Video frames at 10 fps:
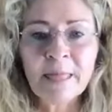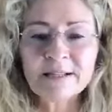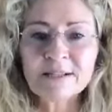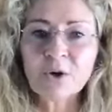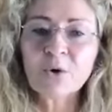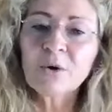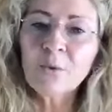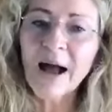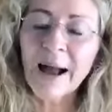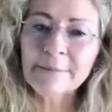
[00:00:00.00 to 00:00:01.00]
So
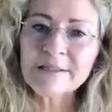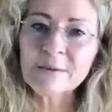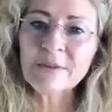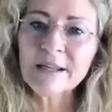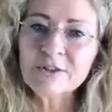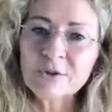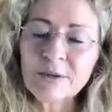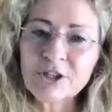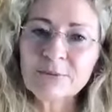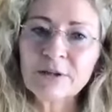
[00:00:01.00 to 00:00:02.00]
what happens with the
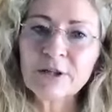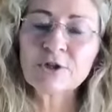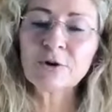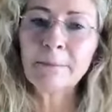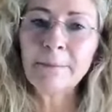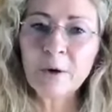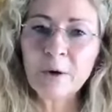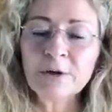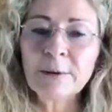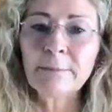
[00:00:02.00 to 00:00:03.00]
intuition, because you're
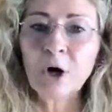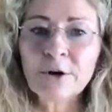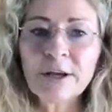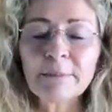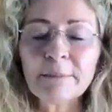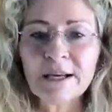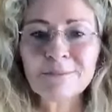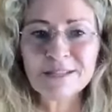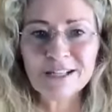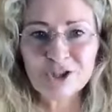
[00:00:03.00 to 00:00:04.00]
building upon it,
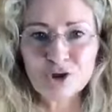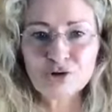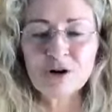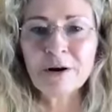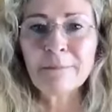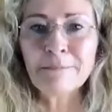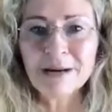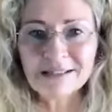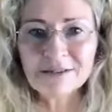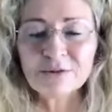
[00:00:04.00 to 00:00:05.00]
becomes that strong
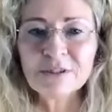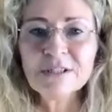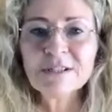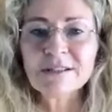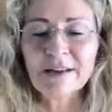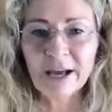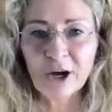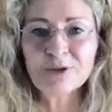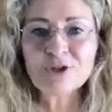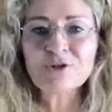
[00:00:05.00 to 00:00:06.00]
muscle. So it
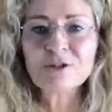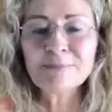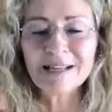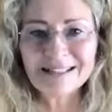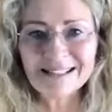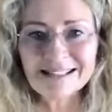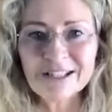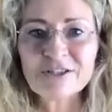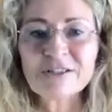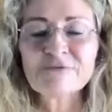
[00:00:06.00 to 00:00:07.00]
helps you to make
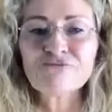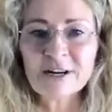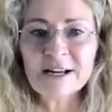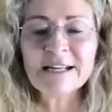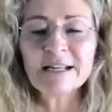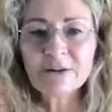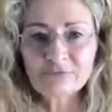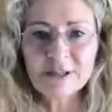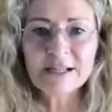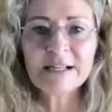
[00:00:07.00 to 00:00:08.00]
decisions really,
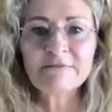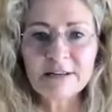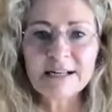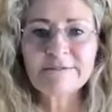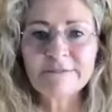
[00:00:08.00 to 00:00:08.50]
really, really